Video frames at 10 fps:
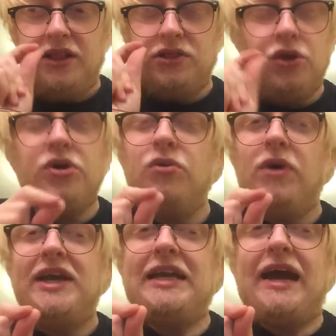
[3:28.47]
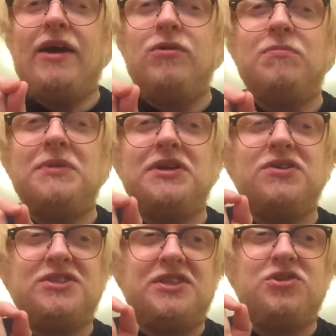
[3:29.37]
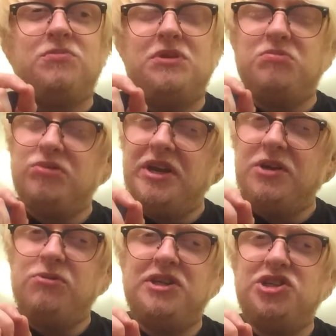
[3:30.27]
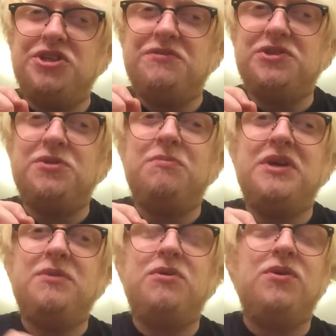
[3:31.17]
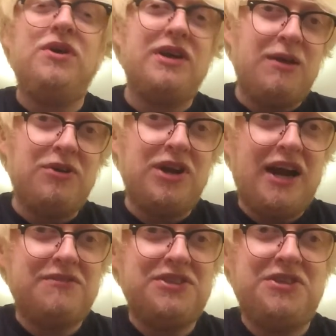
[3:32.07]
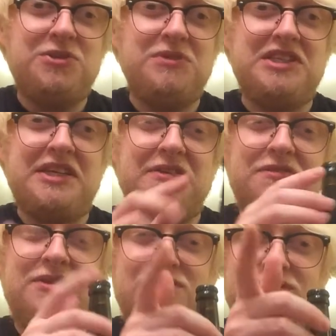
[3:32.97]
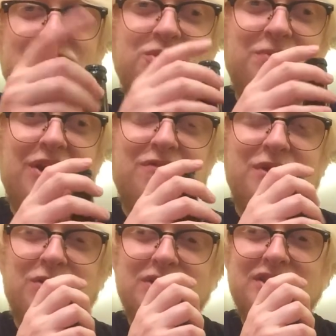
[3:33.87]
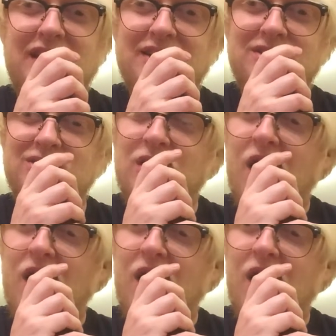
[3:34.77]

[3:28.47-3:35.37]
look away now because it could be pretty cringy for some people. I'm going to have to use my teeth, just bear with me 1 second.